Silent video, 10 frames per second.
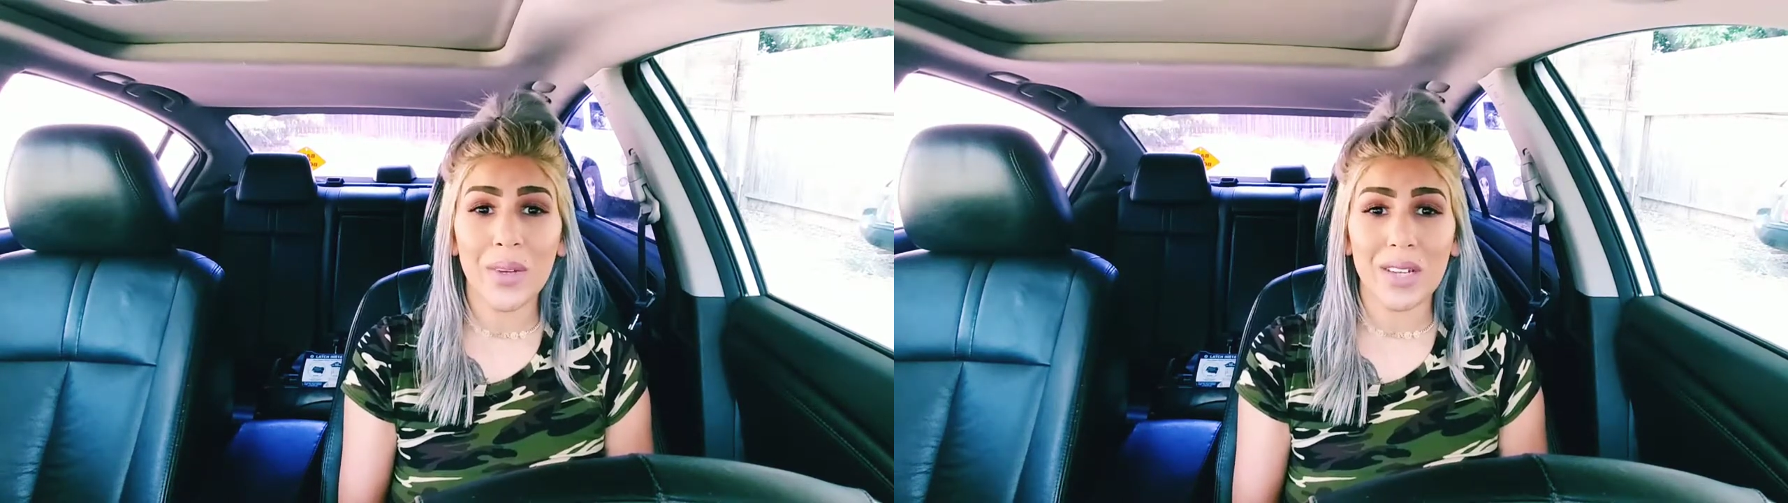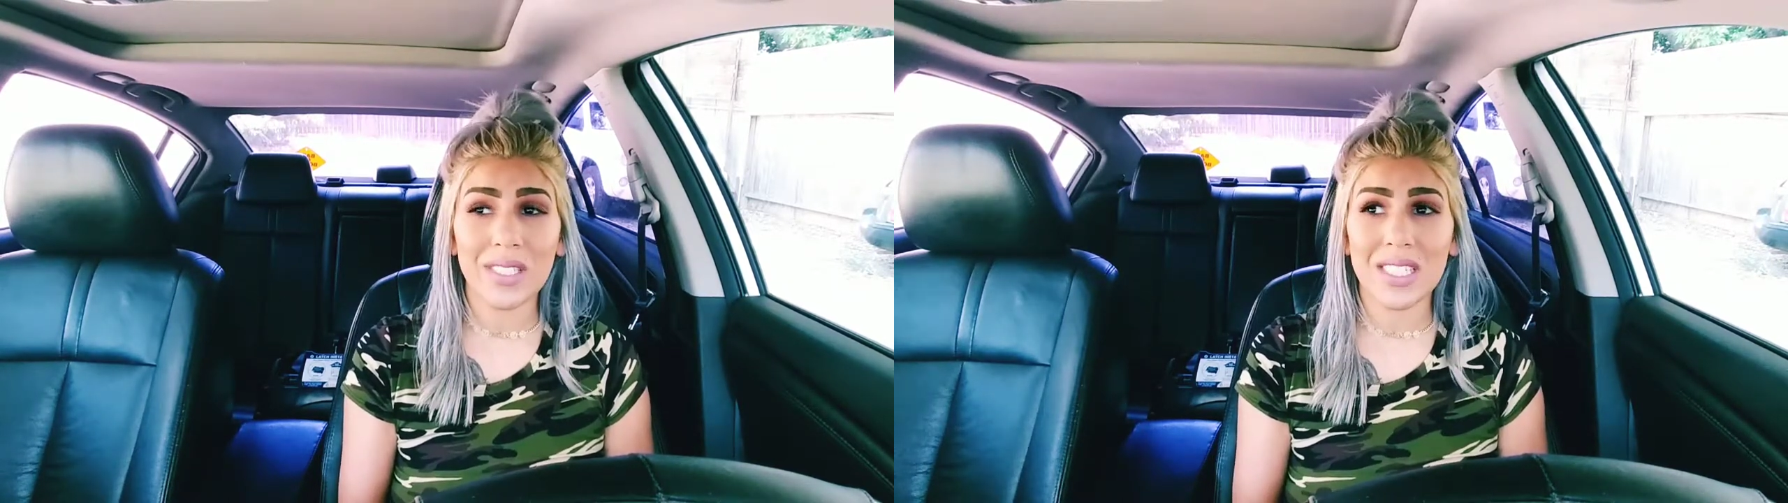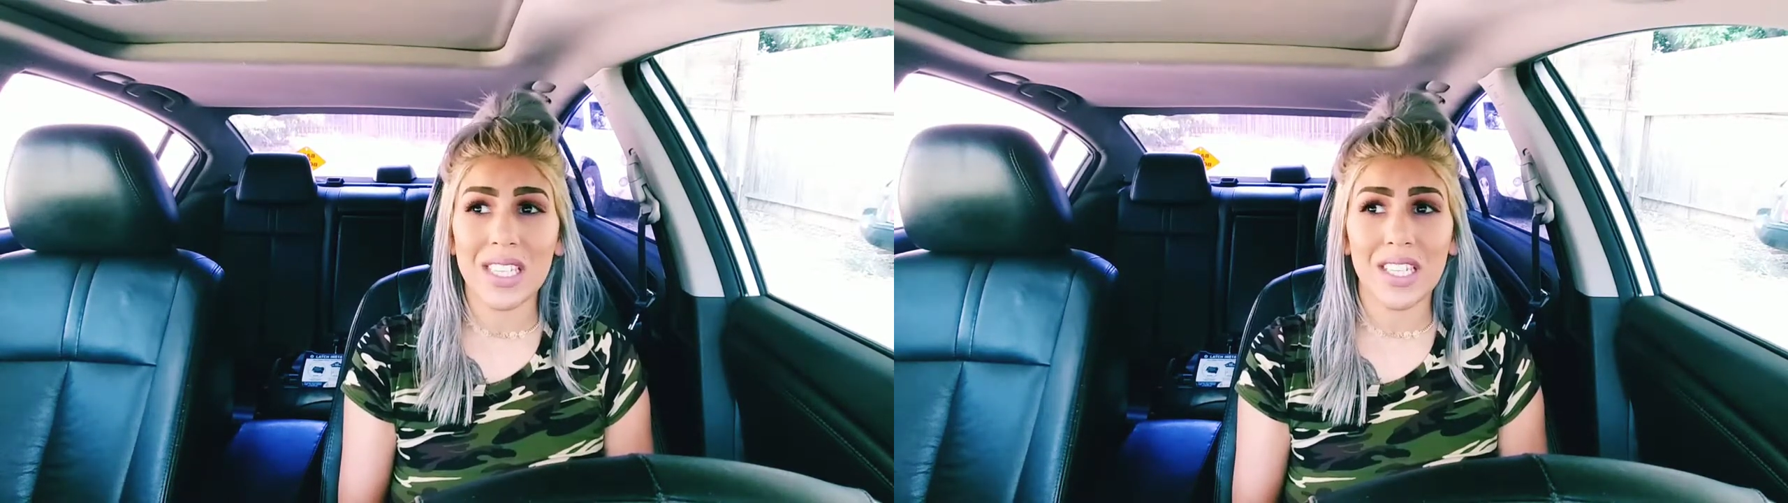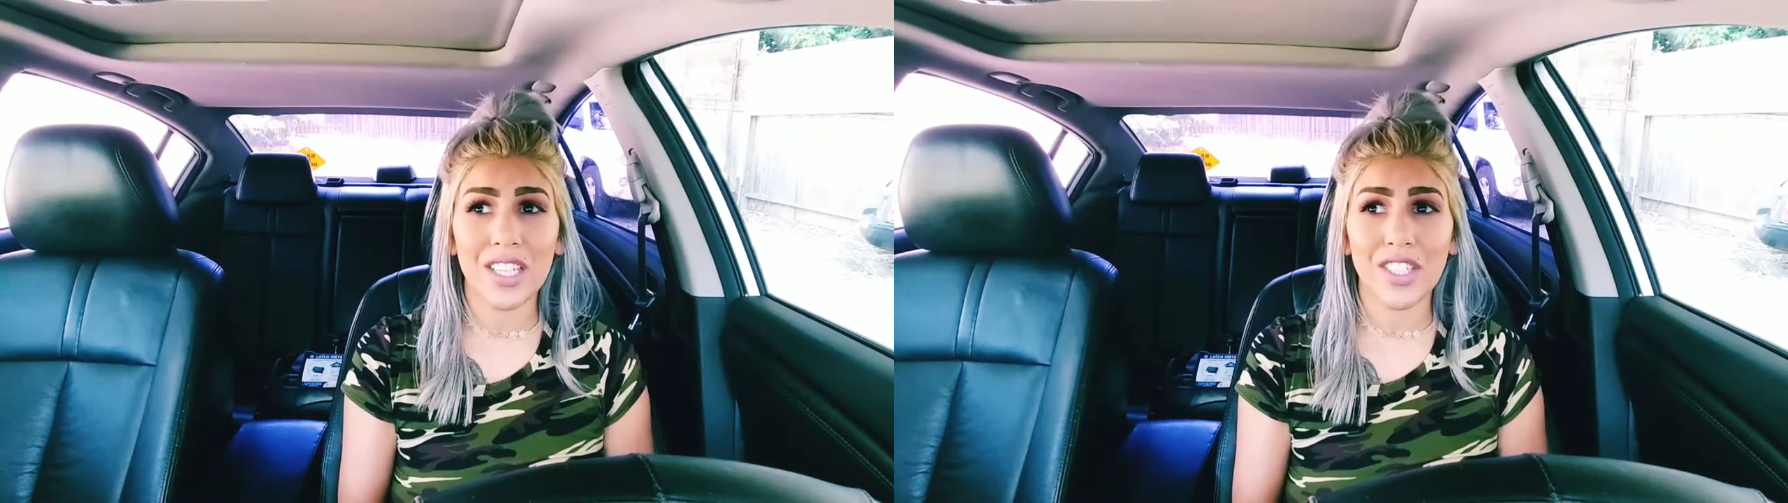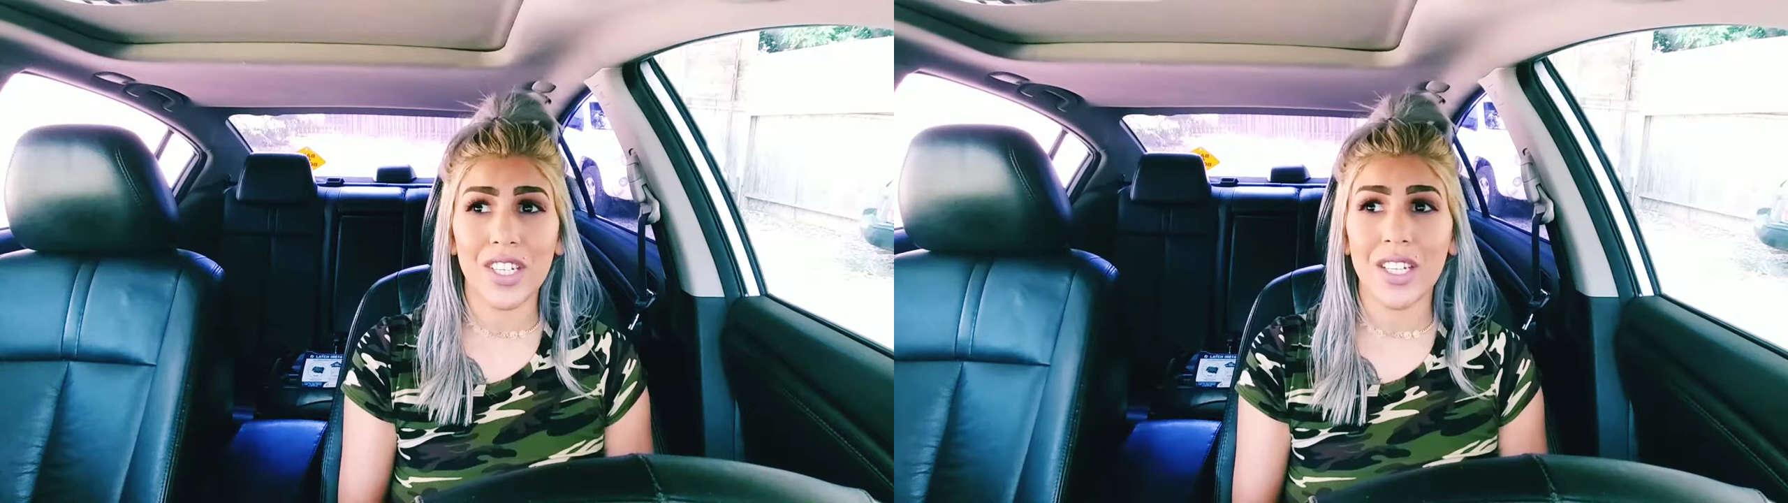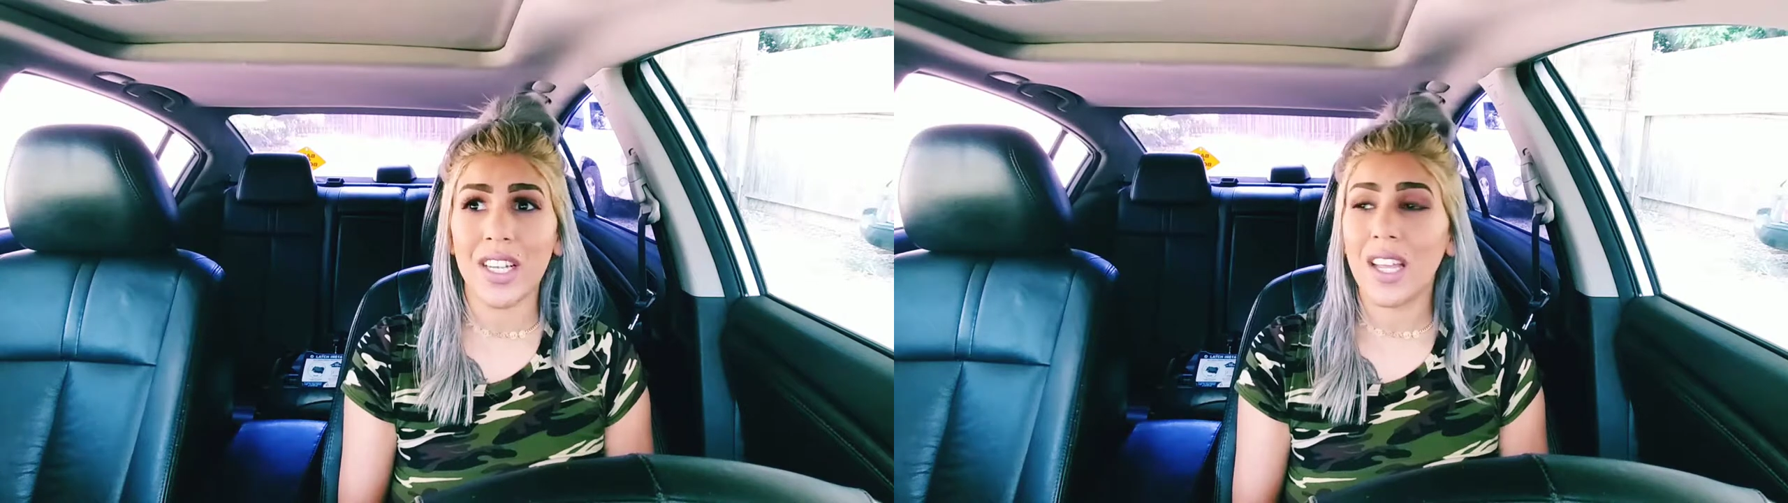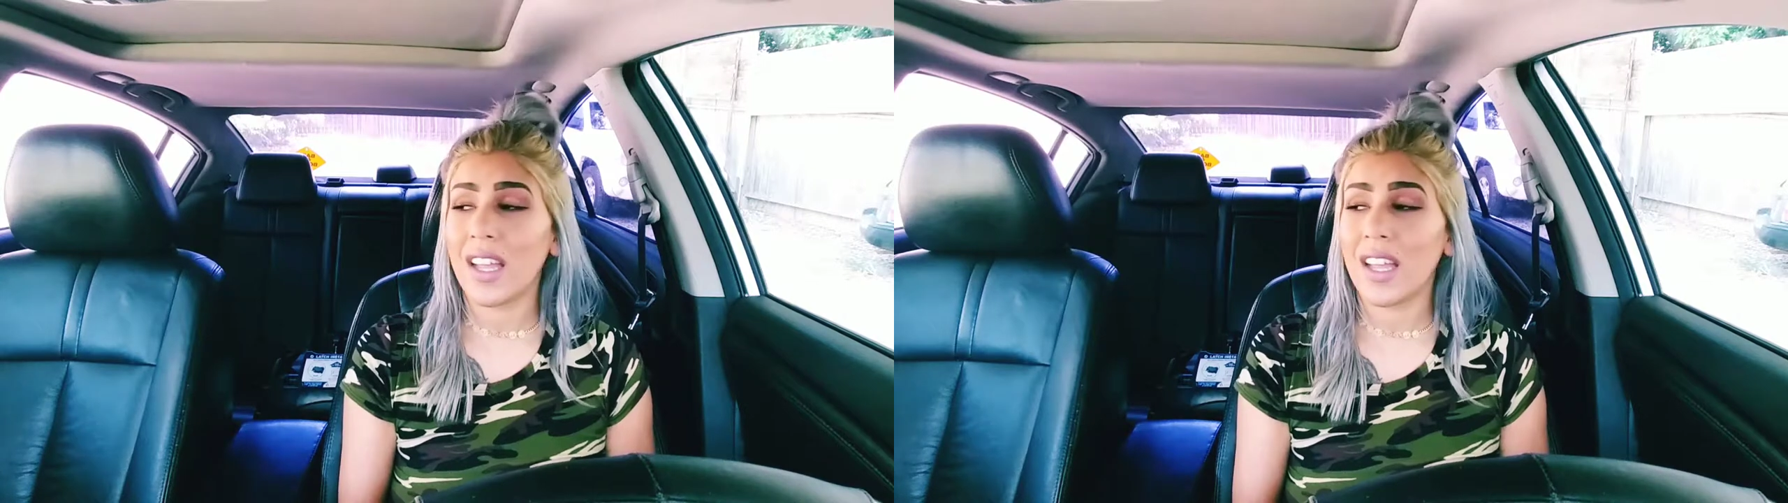when I was a teenager.